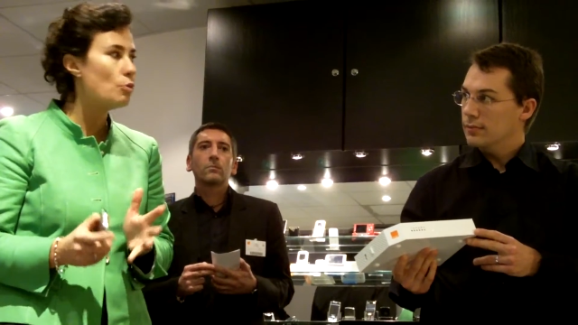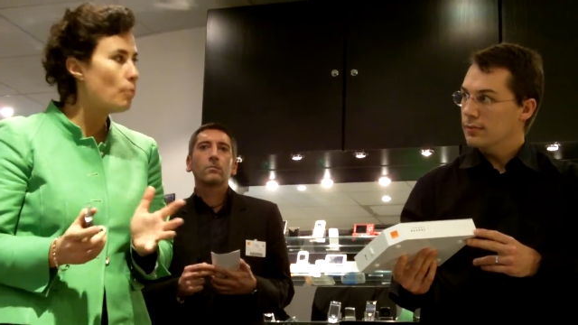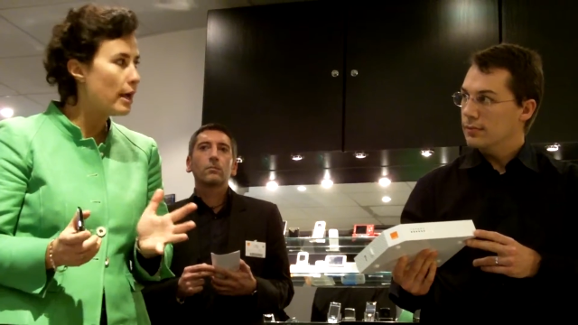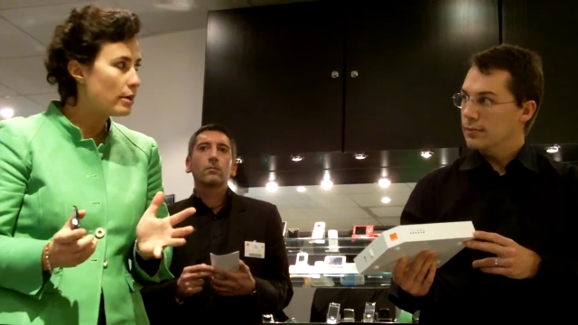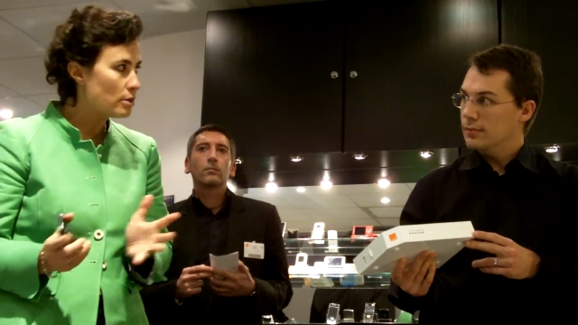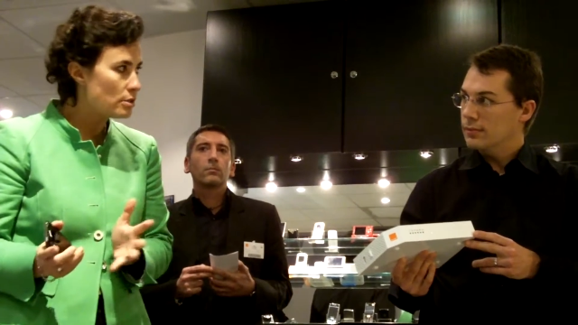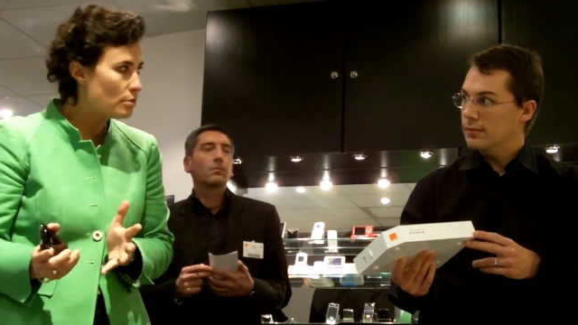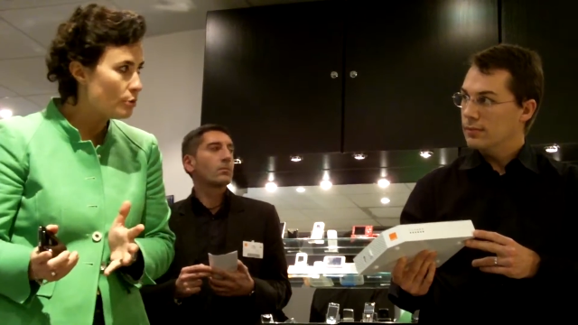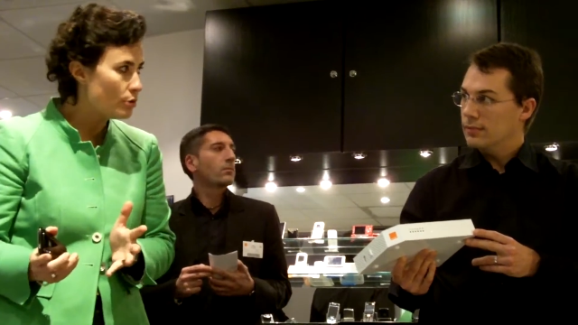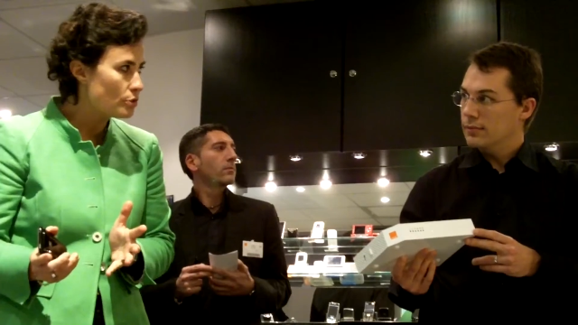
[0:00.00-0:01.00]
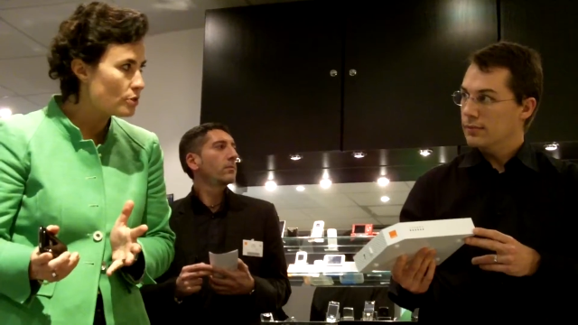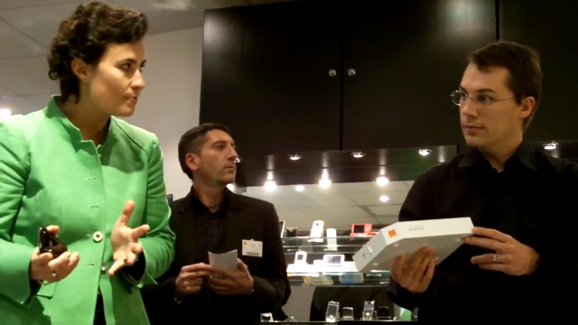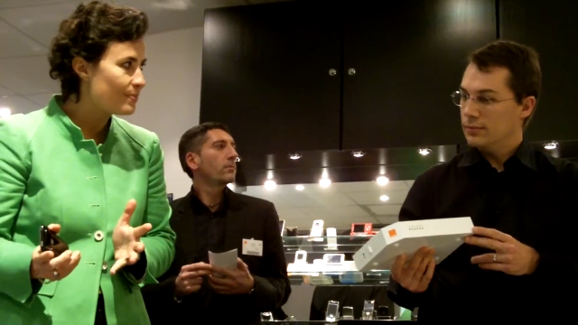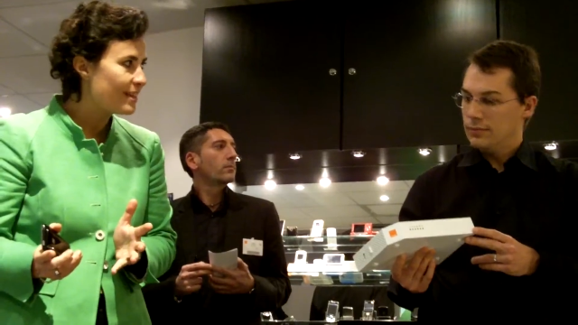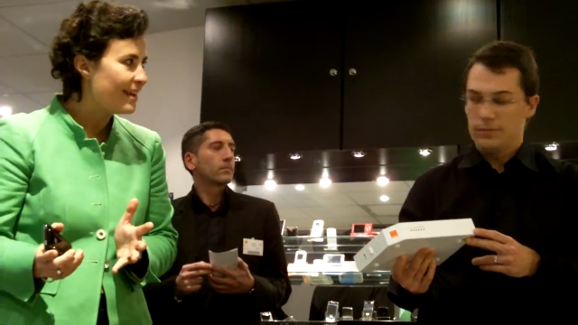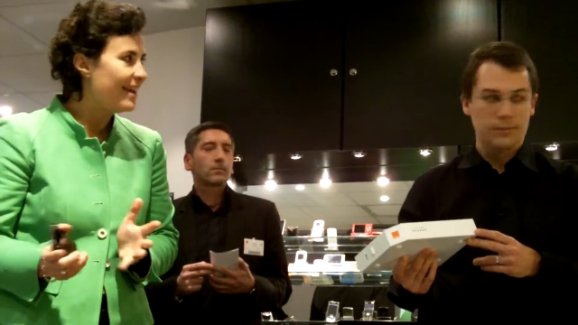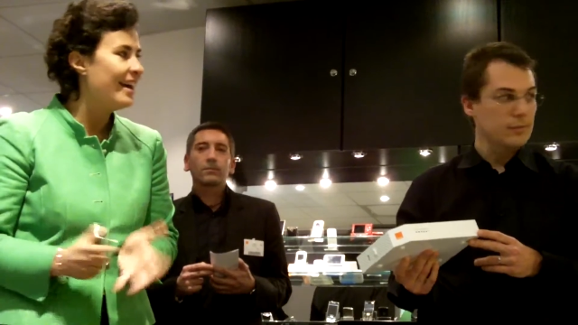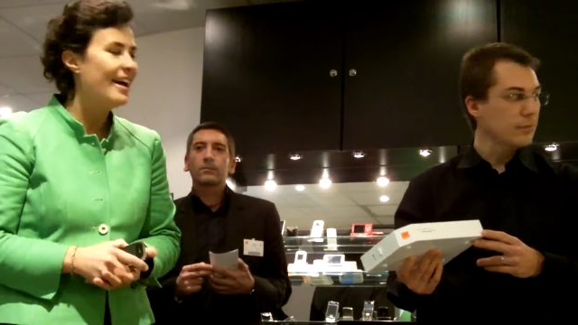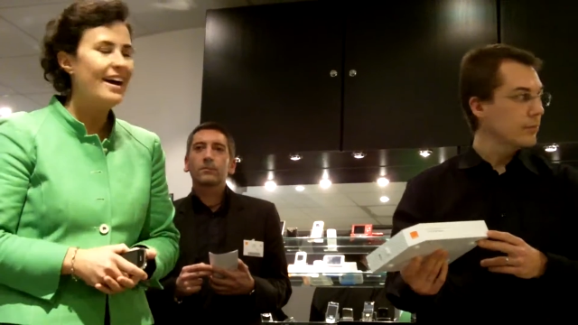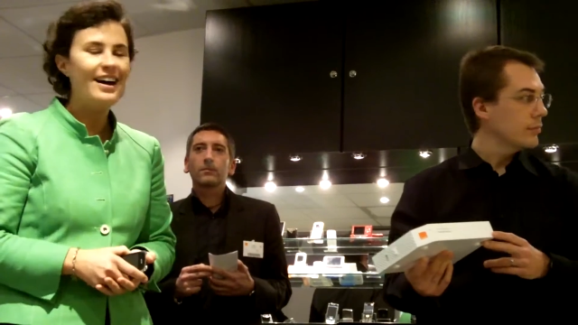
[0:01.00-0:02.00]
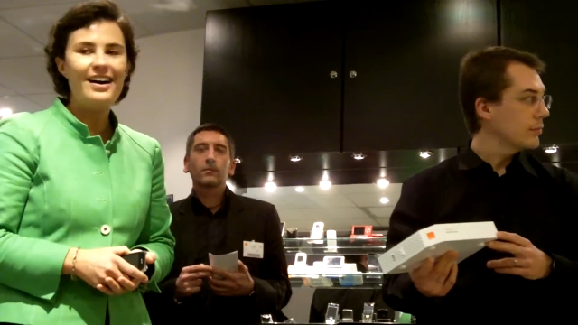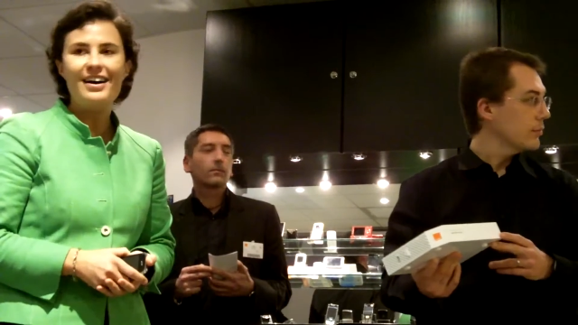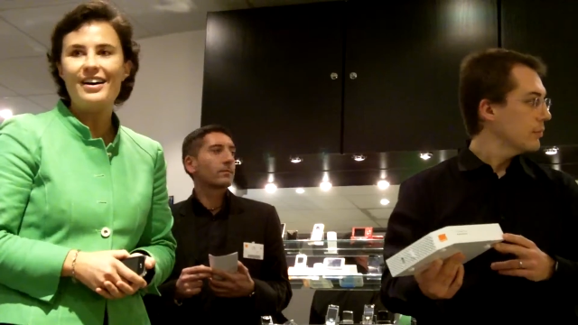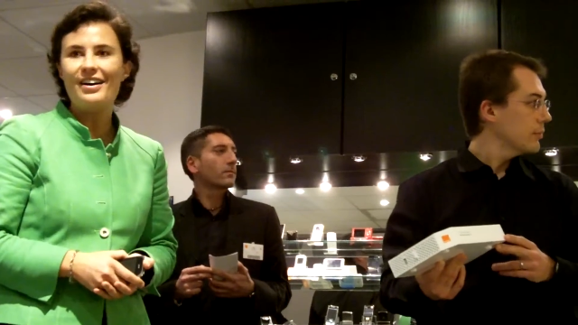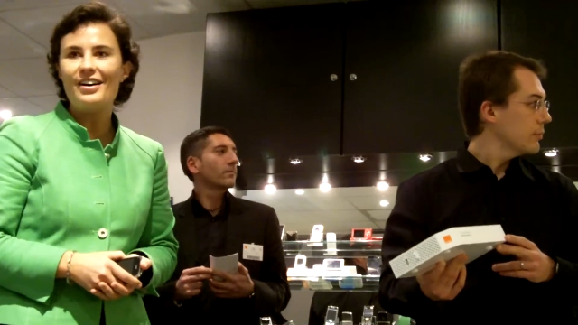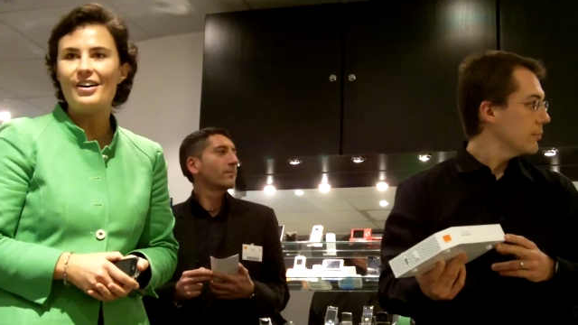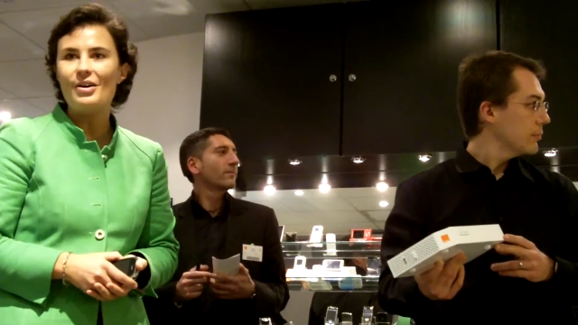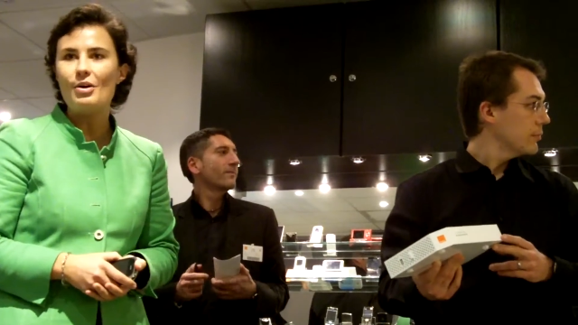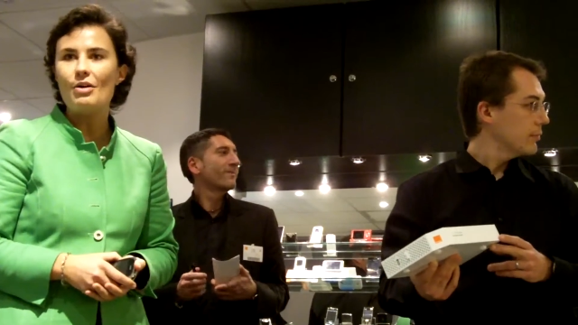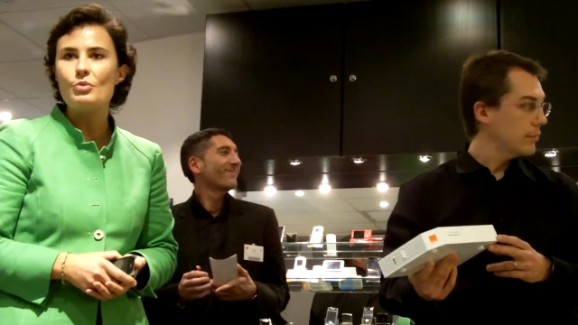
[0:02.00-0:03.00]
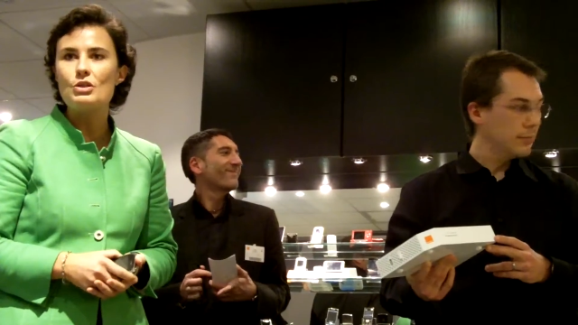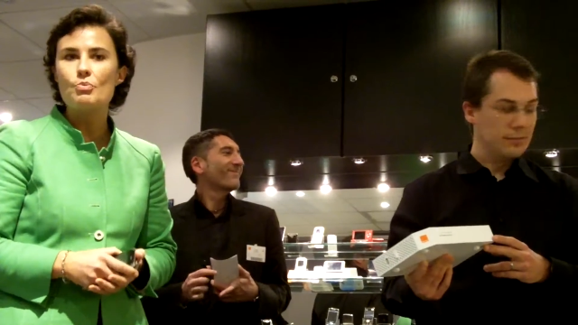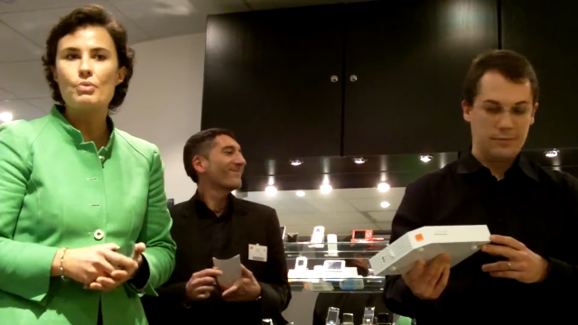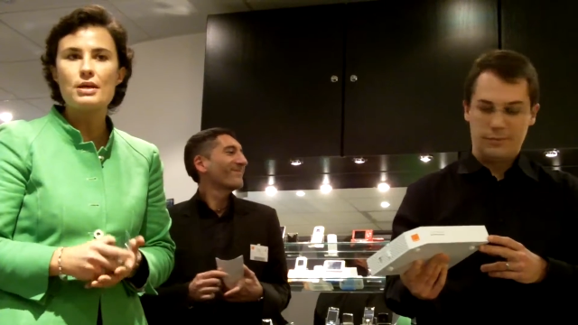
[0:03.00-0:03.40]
Speaker 1: mobile customers uh, with a